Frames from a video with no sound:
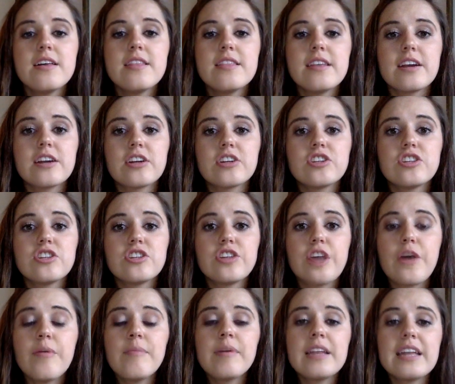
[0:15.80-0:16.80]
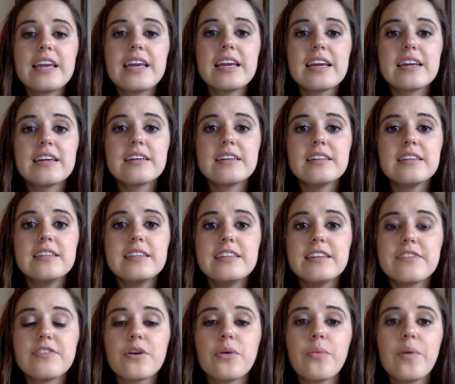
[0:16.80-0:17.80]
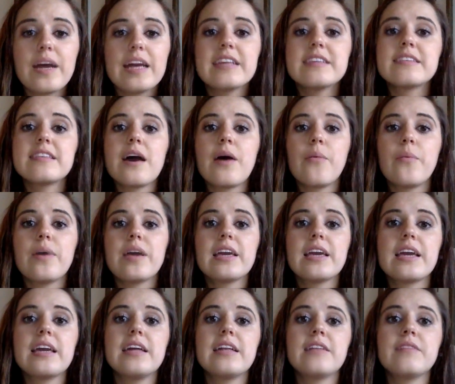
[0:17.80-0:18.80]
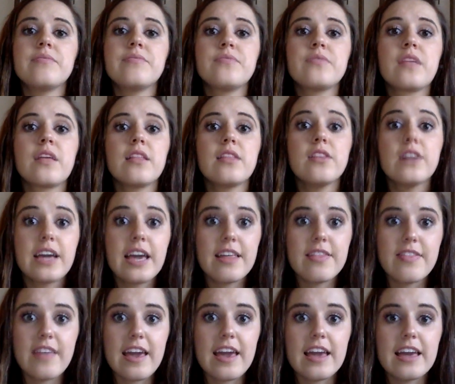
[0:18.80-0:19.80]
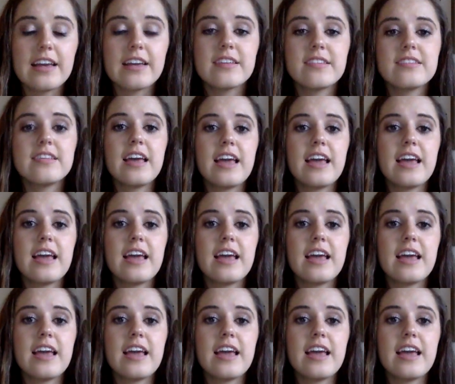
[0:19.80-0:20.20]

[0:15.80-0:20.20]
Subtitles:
there's so many different ways that we can look at things.